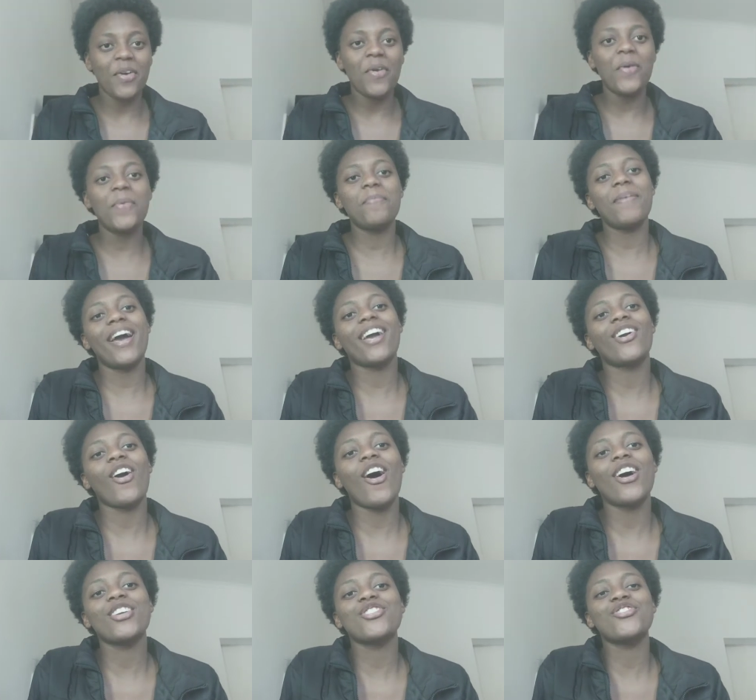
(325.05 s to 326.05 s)
Oh my
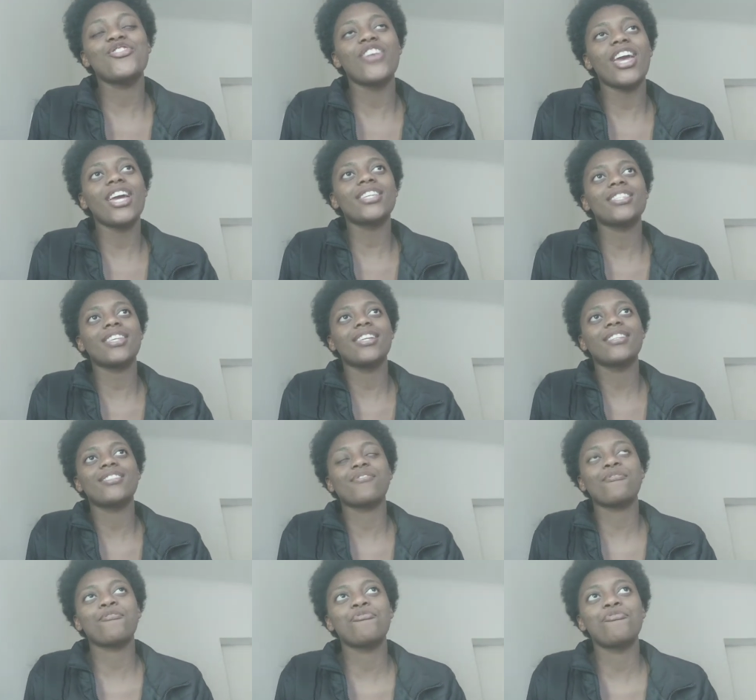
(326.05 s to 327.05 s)
gosh, race
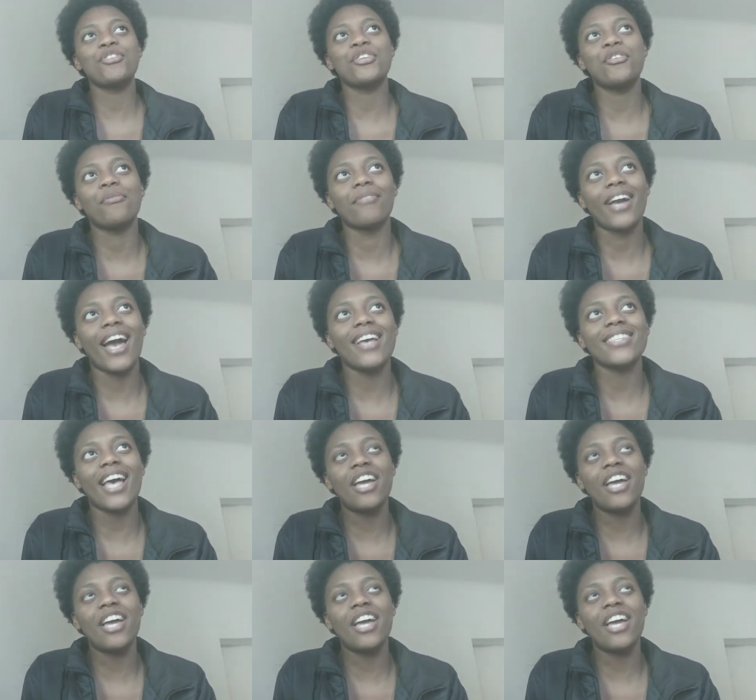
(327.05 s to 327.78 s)
is freedom, guys.